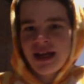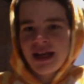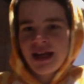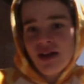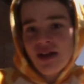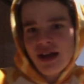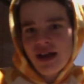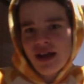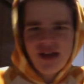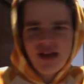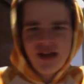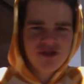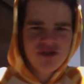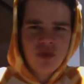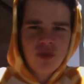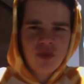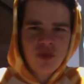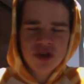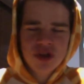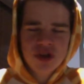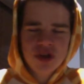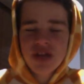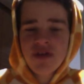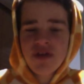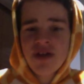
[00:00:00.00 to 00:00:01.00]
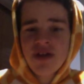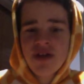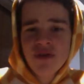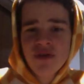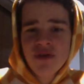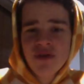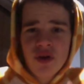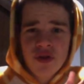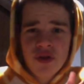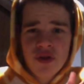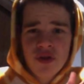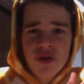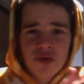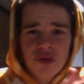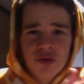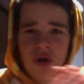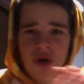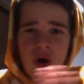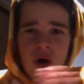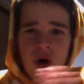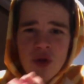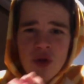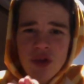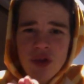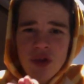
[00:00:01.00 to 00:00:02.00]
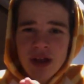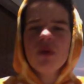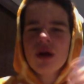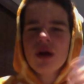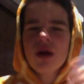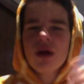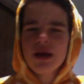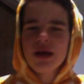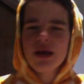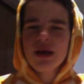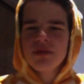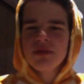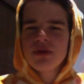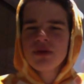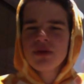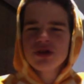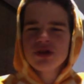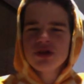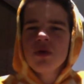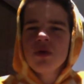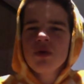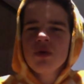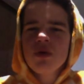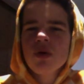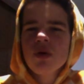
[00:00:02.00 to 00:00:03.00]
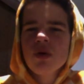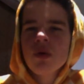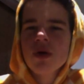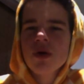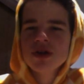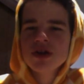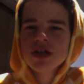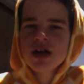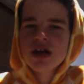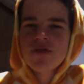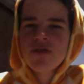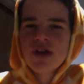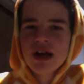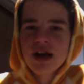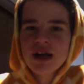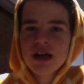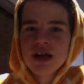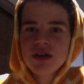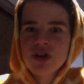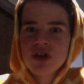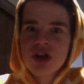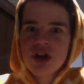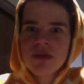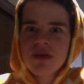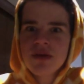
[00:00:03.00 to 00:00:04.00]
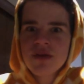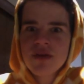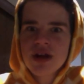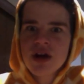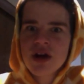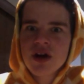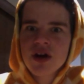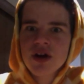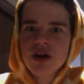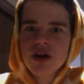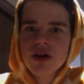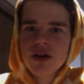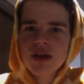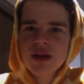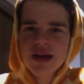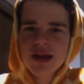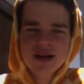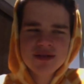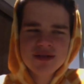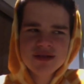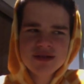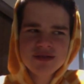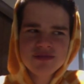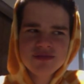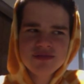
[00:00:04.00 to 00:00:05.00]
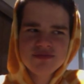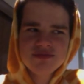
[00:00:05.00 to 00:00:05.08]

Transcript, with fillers: Like, thanks for watching. If you even got through the whole thing, like, not, because who would want to watch like a fucking thirty minute video? Like, just